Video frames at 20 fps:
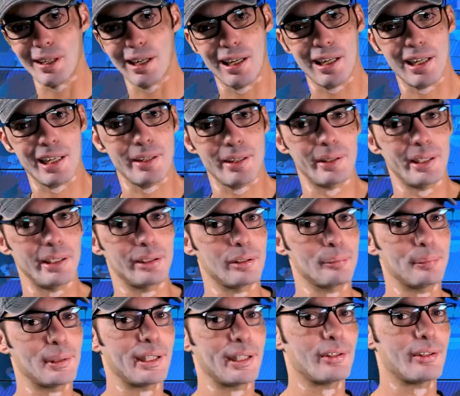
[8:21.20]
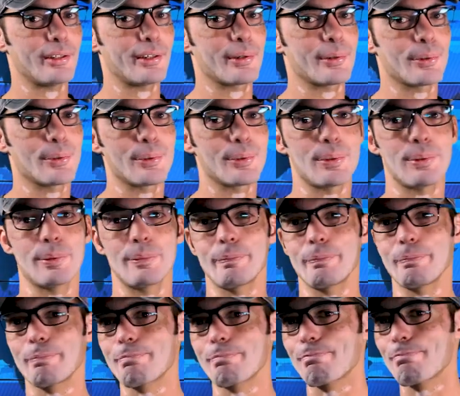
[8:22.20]
I really don't play Oracle.
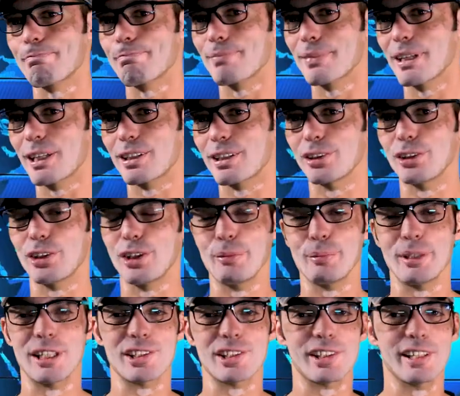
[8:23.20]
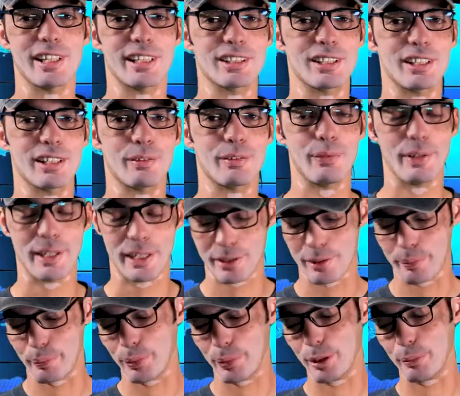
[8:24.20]
I don't know how much that's going to
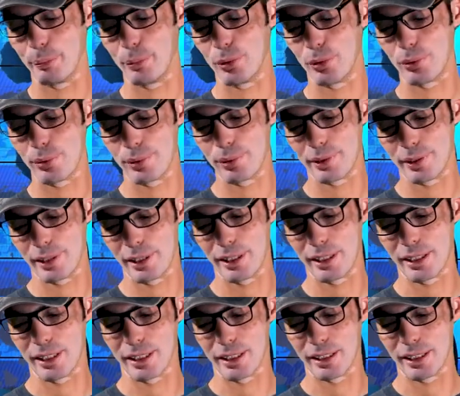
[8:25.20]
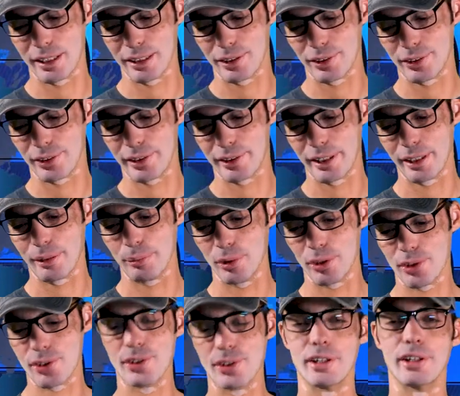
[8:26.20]
affect the people, and I don't think
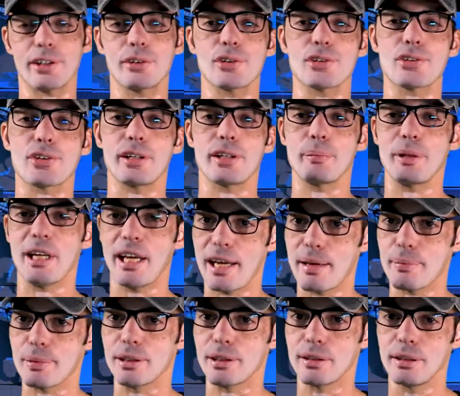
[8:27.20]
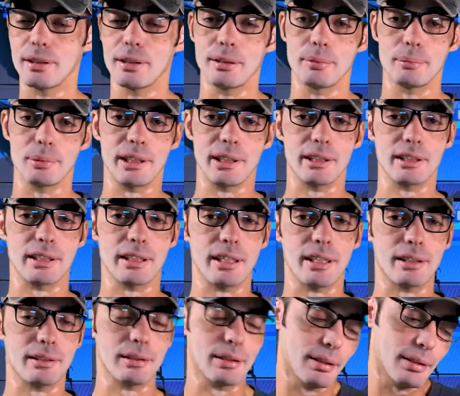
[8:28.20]
most Oracle is going to be happy. But then
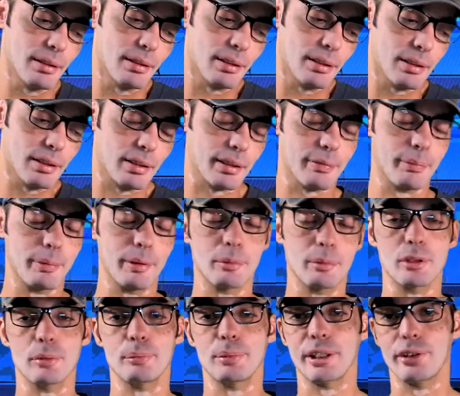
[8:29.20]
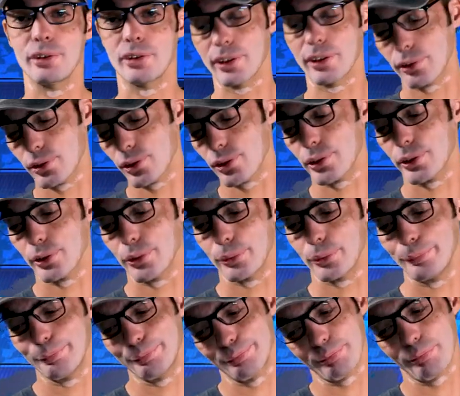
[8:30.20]
again, a lot of people don't play Oracle,
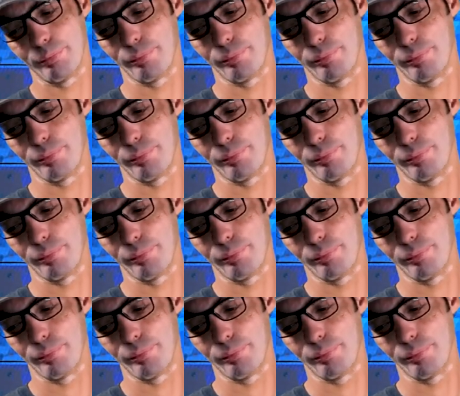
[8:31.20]
so